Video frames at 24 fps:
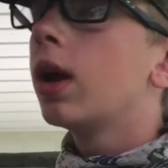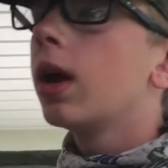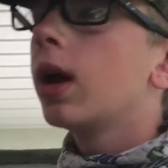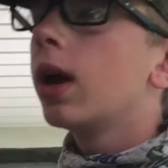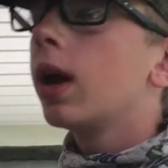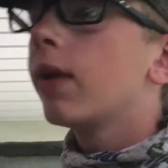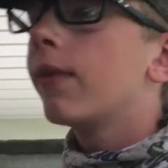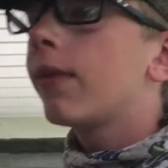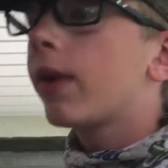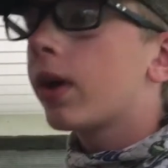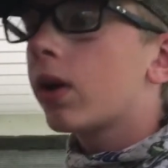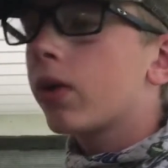
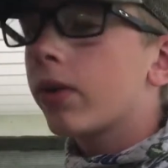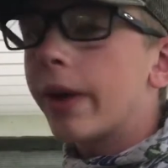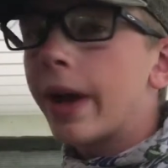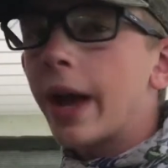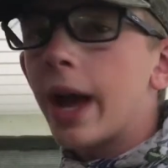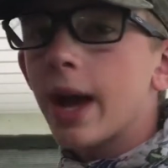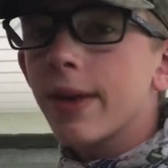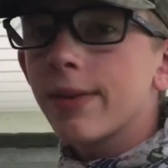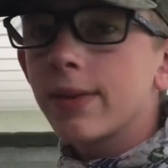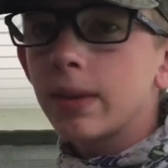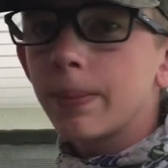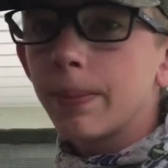If I don't
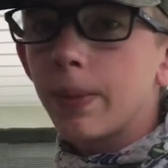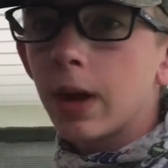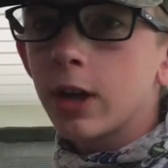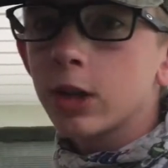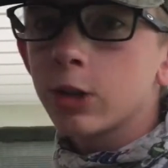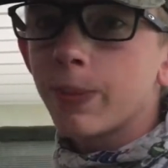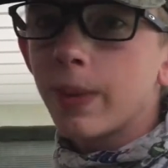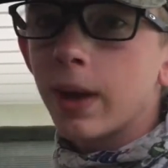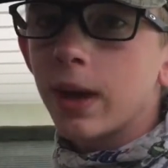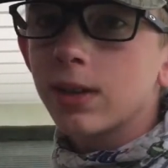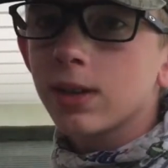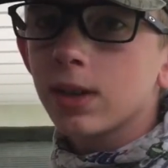have any buzz
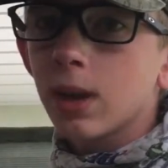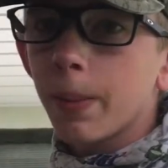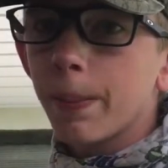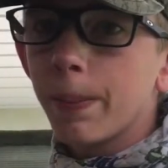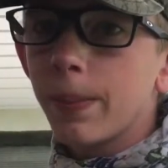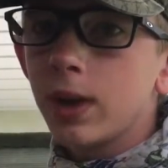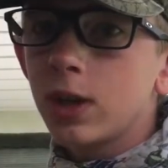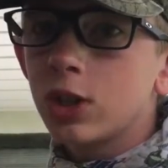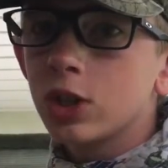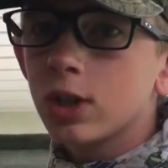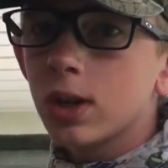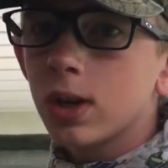baits, I'll
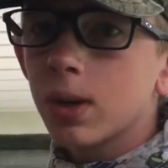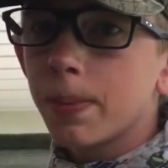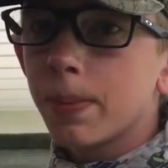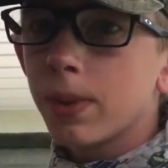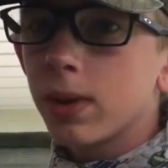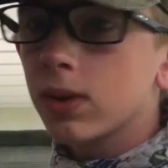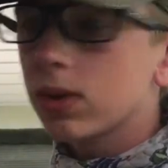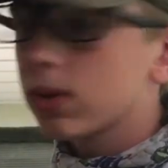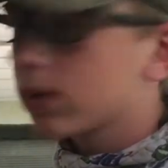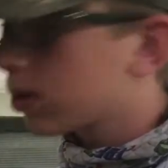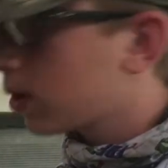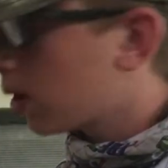be sure to
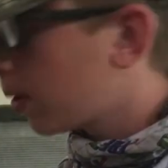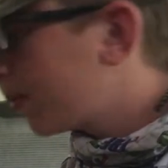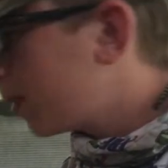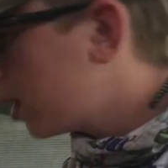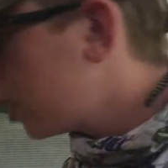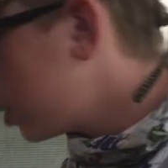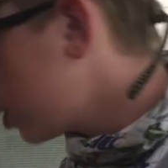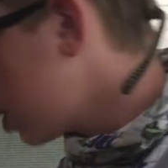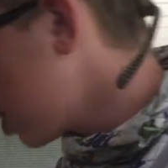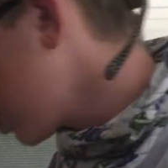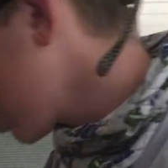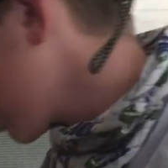put some
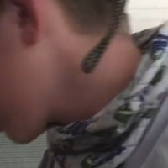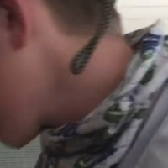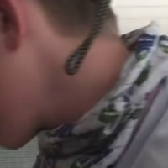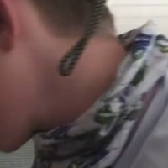in there.